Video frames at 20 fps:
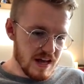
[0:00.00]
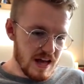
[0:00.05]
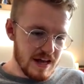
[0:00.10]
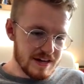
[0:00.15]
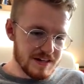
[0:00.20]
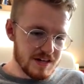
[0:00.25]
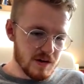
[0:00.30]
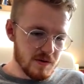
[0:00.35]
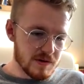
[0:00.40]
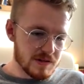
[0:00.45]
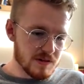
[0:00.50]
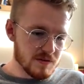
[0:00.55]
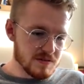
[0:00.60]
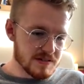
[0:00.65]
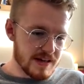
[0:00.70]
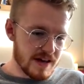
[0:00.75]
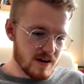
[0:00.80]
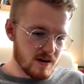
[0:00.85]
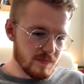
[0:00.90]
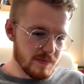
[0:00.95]
And you know what?
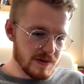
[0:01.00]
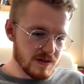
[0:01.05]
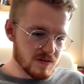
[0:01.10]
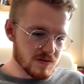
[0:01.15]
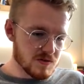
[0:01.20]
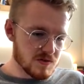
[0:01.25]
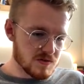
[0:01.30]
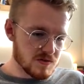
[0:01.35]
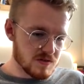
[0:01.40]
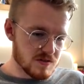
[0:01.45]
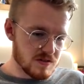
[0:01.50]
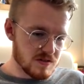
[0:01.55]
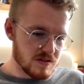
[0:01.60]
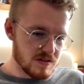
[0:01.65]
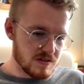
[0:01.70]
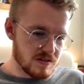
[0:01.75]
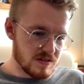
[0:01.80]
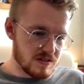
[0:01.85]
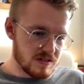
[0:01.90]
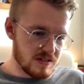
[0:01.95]
Those kettlebells
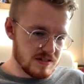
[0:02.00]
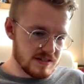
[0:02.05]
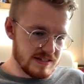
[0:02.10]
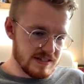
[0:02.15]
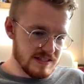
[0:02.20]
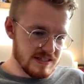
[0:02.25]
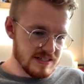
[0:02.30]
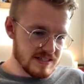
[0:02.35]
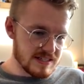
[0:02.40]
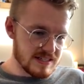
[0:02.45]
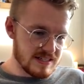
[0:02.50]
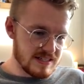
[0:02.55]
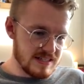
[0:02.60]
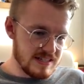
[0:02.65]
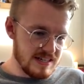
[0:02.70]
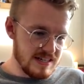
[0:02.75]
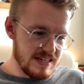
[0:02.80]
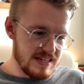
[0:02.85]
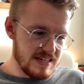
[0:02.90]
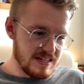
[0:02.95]
didn't
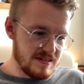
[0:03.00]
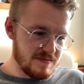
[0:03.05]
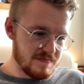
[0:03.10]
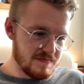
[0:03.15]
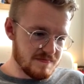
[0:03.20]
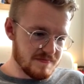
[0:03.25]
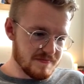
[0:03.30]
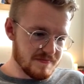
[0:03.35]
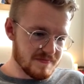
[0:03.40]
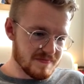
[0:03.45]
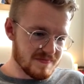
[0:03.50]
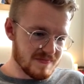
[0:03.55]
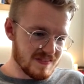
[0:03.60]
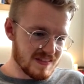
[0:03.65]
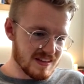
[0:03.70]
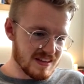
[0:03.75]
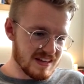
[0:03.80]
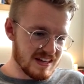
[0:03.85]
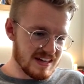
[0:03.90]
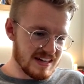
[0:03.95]
seem
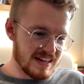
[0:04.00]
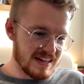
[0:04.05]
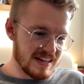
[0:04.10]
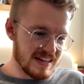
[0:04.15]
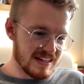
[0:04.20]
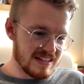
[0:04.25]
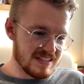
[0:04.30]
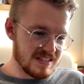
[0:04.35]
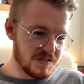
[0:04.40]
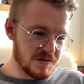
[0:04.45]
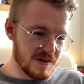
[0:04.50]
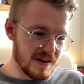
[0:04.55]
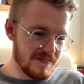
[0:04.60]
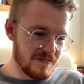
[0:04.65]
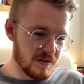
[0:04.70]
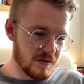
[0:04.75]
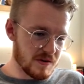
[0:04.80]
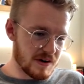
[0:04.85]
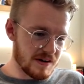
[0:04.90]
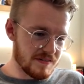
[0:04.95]
too
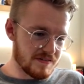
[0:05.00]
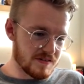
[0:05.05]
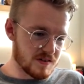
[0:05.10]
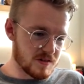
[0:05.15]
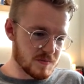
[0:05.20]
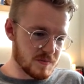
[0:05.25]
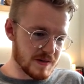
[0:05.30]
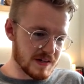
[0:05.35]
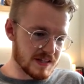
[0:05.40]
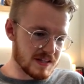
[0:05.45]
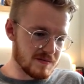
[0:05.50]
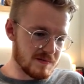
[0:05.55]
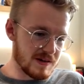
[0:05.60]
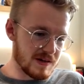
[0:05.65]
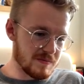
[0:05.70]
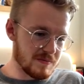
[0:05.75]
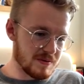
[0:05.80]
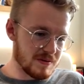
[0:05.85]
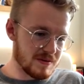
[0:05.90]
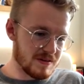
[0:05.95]
heavy when I first picked them
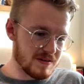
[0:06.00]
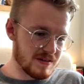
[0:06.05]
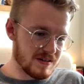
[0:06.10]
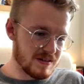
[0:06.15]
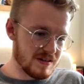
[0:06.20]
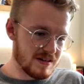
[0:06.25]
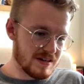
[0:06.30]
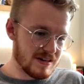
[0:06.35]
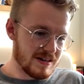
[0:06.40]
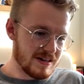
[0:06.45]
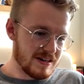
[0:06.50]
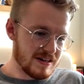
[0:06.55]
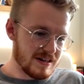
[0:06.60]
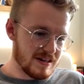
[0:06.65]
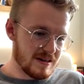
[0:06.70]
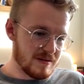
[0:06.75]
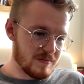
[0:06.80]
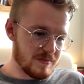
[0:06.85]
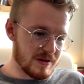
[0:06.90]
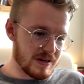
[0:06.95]
up,
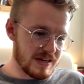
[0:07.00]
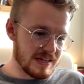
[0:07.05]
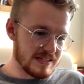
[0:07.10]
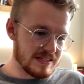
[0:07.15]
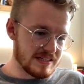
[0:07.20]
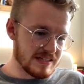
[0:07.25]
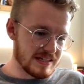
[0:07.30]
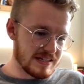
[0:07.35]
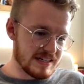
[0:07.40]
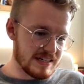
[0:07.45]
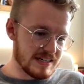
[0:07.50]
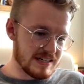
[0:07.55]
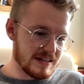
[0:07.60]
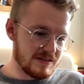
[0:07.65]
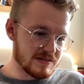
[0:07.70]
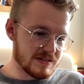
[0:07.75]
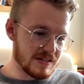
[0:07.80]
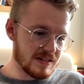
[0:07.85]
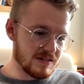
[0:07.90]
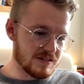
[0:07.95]
but I
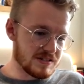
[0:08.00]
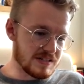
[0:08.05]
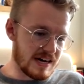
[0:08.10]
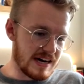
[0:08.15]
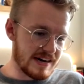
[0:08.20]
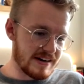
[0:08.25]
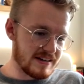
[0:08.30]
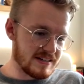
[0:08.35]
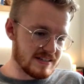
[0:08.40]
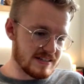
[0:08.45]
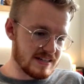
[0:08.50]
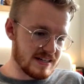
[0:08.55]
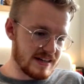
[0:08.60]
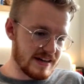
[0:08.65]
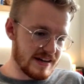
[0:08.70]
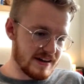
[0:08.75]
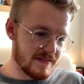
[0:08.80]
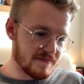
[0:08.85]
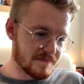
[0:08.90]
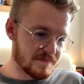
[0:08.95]
was a little tired
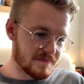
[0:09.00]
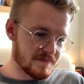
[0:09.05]
today.